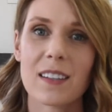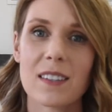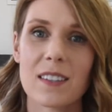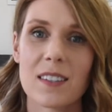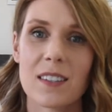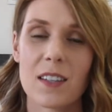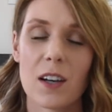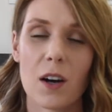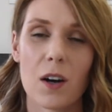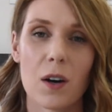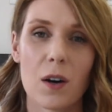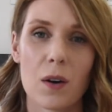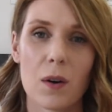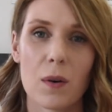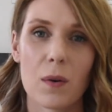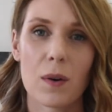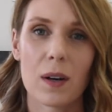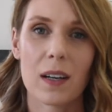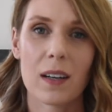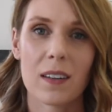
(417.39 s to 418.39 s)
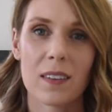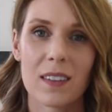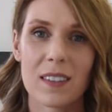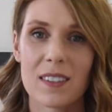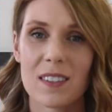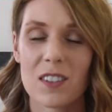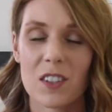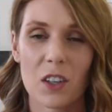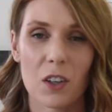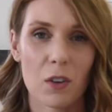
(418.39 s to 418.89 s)
So this
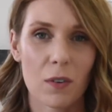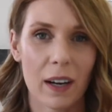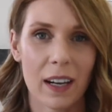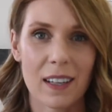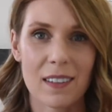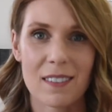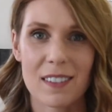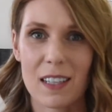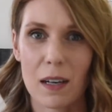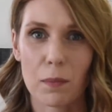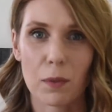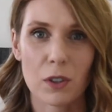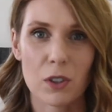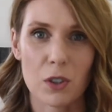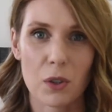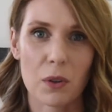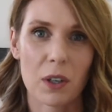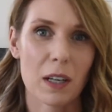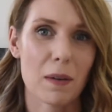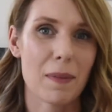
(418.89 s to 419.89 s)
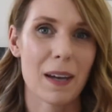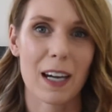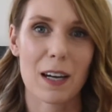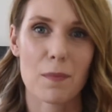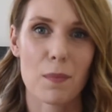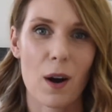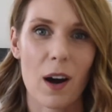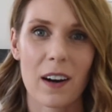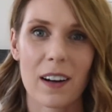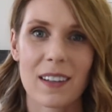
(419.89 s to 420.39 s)
is a great double duty makeup
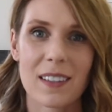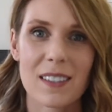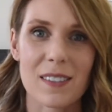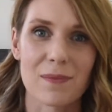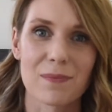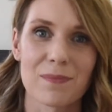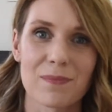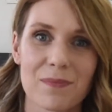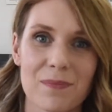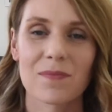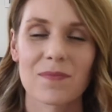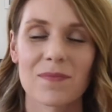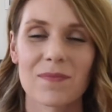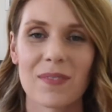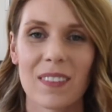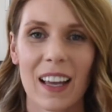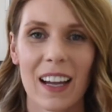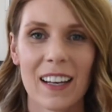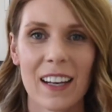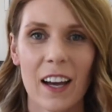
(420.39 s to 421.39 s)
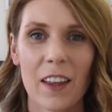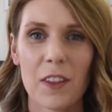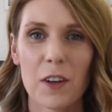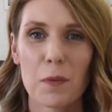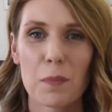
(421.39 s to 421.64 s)
product. Another